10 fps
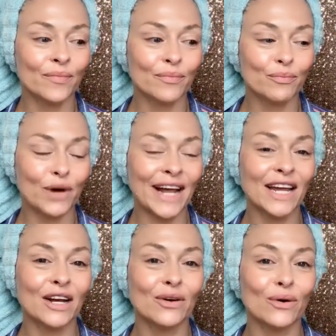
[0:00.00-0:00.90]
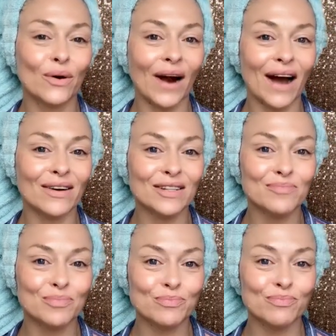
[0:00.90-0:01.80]
Breaking new ground,
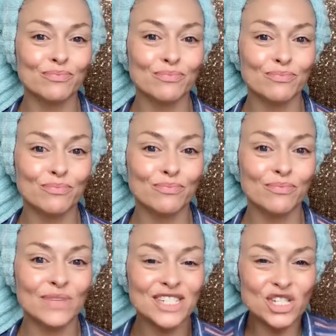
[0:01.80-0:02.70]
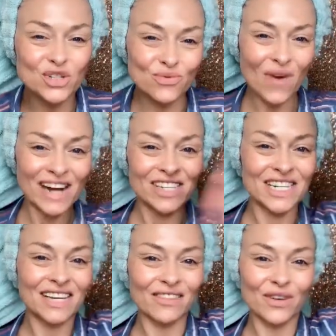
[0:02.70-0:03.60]

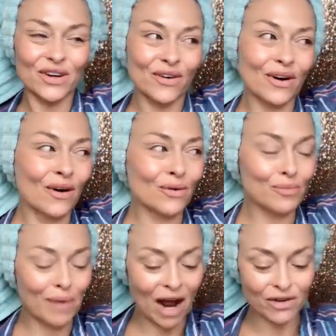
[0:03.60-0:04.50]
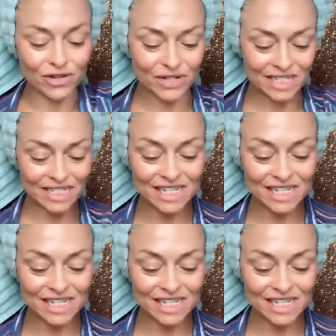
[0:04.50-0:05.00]
stretching through your own boundaries